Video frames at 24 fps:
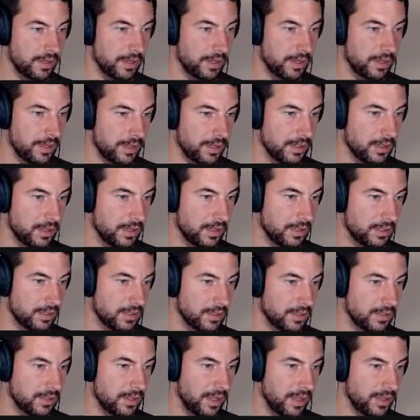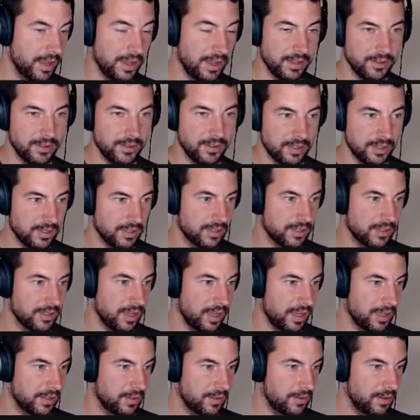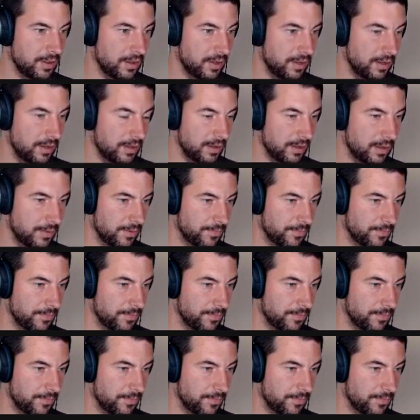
is that I didn't set the